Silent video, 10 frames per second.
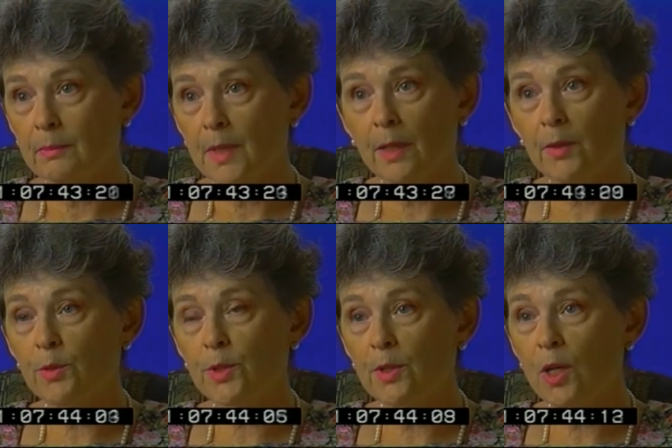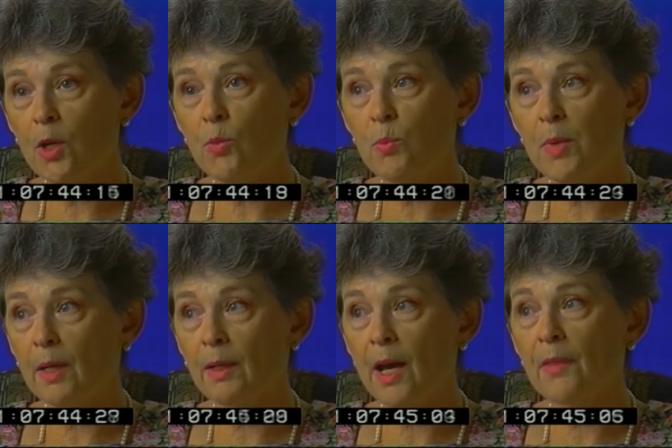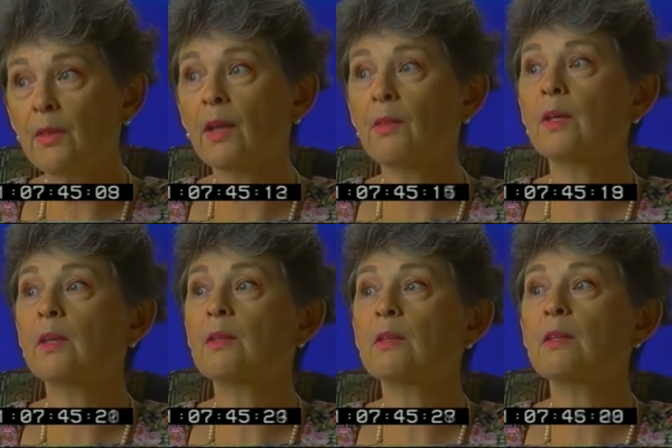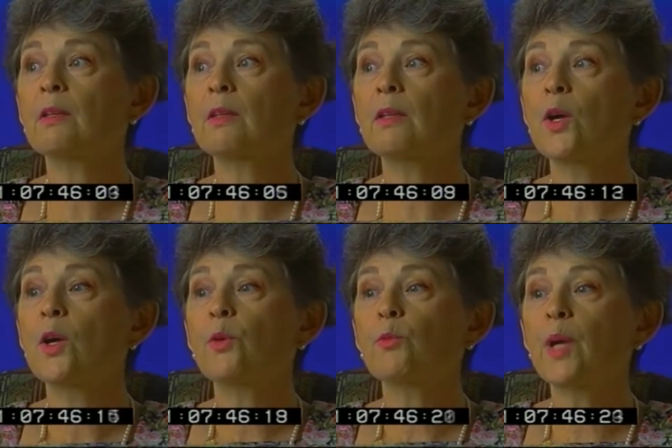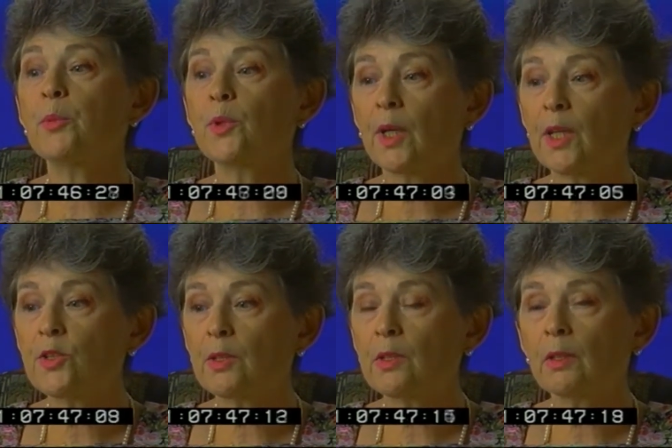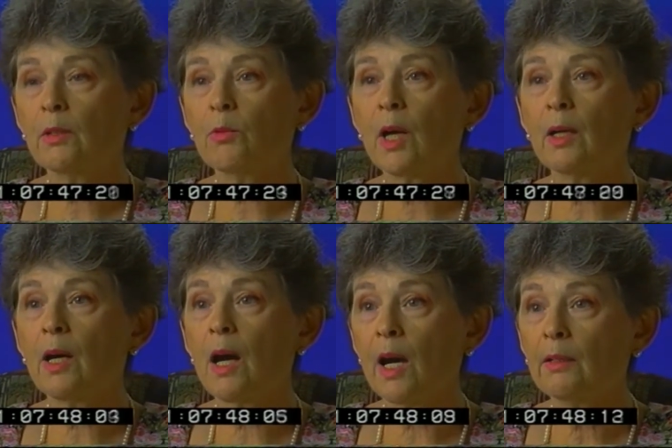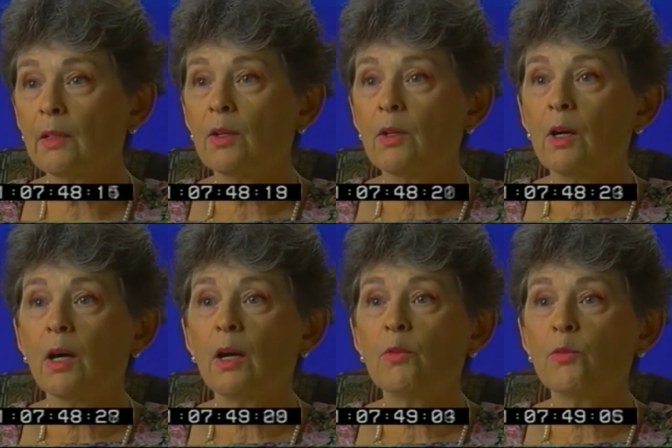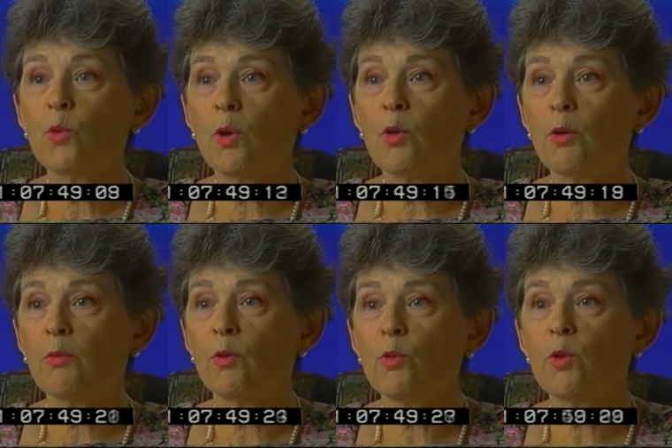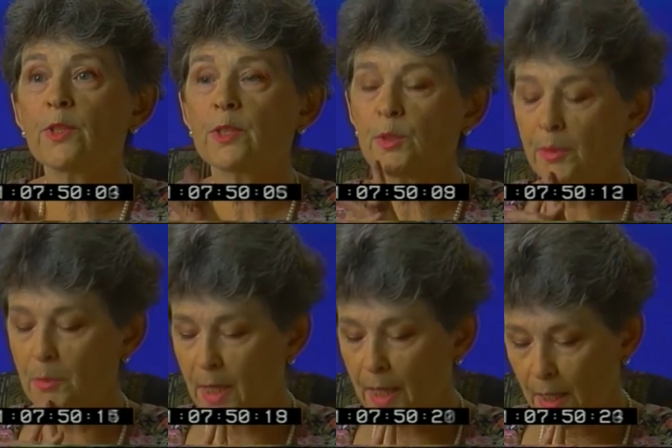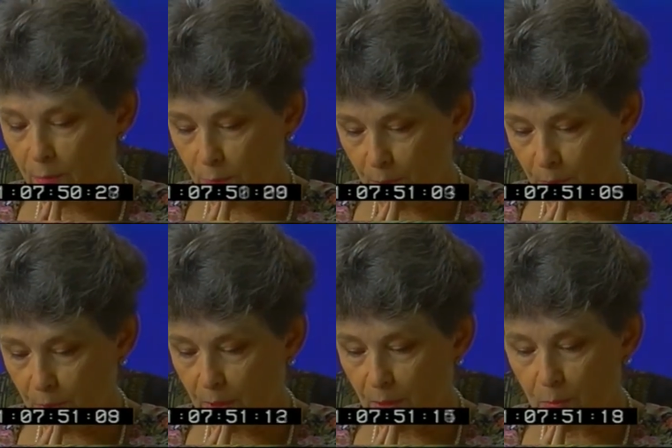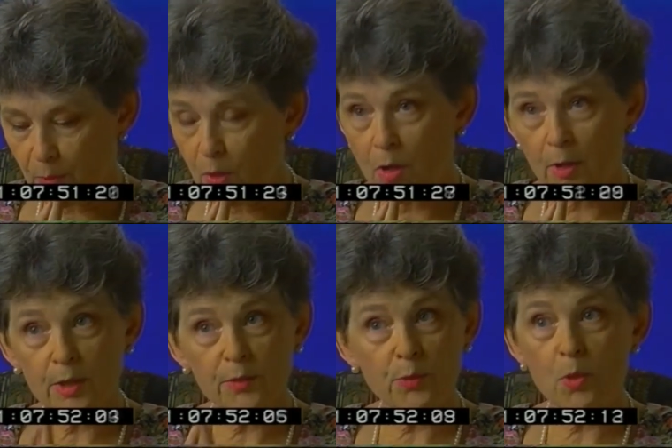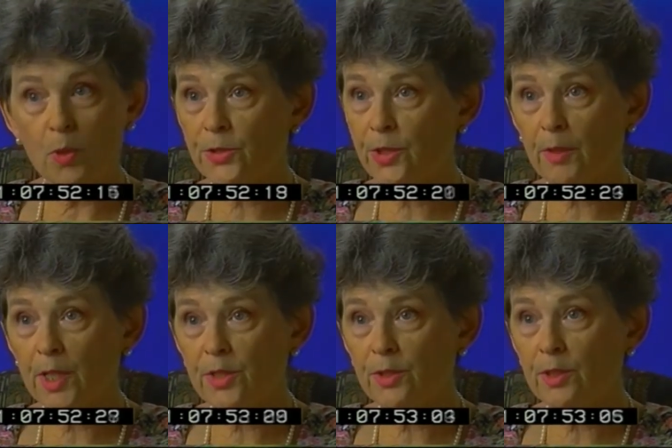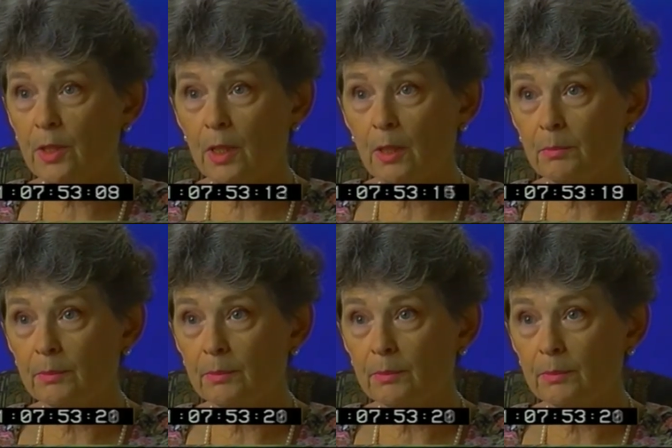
And there was no, I think that the reputation that Little Rock got for Orville Faubus's behavior will haunt us for generations to come.